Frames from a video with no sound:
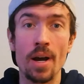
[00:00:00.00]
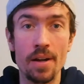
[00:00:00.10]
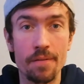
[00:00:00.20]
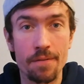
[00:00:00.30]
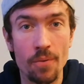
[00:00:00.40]

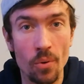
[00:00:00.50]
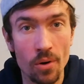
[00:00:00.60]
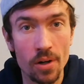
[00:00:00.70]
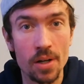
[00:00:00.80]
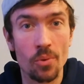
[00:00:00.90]
Alright,
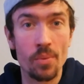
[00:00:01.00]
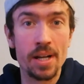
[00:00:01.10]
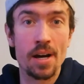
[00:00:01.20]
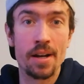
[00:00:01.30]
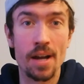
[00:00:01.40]
4,
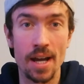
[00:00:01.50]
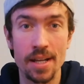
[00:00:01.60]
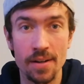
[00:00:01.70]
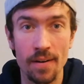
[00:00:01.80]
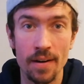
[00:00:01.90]
we got an
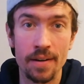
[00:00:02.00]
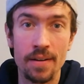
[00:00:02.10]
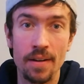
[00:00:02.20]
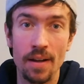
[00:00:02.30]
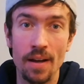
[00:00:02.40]

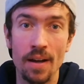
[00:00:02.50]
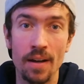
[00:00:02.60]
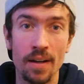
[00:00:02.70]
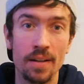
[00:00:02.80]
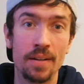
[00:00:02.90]
icon.
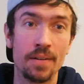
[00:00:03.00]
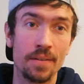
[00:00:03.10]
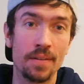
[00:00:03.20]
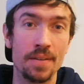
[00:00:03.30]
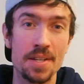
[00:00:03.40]

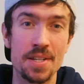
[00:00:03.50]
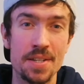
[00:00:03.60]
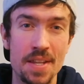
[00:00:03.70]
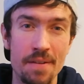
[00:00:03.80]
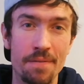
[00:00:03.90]

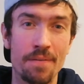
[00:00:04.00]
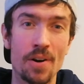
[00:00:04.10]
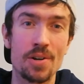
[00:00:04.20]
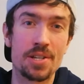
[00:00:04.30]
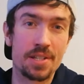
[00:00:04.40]
This is the
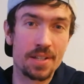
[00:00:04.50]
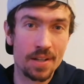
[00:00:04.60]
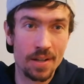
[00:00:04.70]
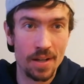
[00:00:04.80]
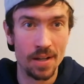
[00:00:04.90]

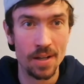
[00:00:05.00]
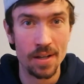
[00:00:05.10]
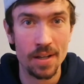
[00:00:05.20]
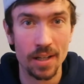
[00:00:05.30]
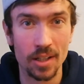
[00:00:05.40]
first
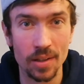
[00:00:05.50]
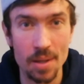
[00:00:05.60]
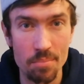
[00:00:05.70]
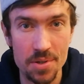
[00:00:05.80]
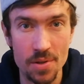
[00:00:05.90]

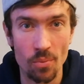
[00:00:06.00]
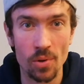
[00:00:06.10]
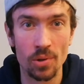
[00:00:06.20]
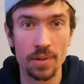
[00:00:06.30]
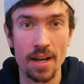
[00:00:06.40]
glimpse the
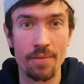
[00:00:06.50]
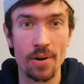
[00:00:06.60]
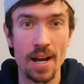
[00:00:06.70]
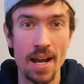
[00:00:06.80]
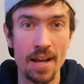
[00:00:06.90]
world
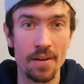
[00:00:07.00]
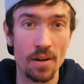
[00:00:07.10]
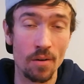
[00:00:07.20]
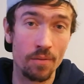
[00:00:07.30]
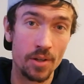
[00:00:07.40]
ever had
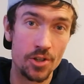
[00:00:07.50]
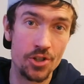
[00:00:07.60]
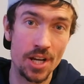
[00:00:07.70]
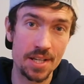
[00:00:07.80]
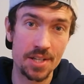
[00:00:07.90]
of
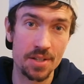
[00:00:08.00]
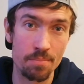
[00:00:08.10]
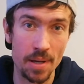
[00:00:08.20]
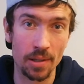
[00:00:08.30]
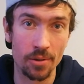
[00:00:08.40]

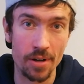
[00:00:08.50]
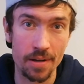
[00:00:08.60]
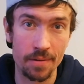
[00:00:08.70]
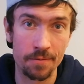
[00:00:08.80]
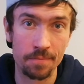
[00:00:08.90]
Jace
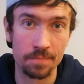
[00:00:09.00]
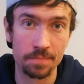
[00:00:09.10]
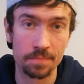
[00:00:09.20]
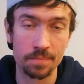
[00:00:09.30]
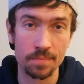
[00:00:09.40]
Beleren.
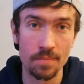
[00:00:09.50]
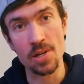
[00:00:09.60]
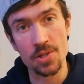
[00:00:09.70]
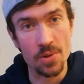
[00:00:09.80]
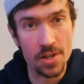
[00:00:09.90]

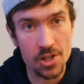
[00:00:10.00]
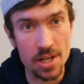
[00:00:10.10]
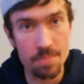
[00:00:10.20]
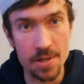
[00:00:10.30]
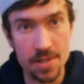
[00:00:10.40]
He's also the
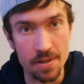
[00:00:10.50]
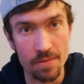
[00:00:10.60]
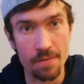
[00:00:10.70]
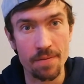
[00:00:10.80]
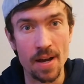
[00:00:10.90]
cheapest
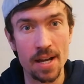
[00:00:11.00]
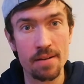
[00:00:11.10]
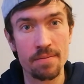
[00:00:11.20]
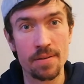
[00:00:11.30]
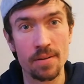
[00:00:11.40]
of the
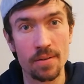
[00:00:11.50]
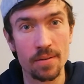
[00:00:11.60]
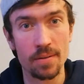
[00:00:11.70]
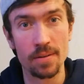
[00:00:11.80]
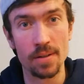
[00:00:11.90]
5
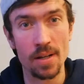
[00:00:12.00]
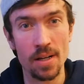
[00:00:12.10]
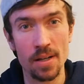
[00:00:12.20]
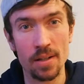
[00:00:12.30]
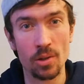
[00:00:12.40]

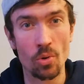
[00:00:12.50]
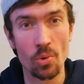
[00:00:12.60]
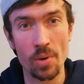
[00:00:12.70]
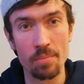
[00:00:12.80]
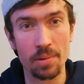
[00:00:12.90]

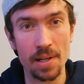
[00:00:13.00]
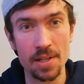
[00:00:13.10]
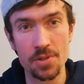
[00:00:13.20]
Lorwyn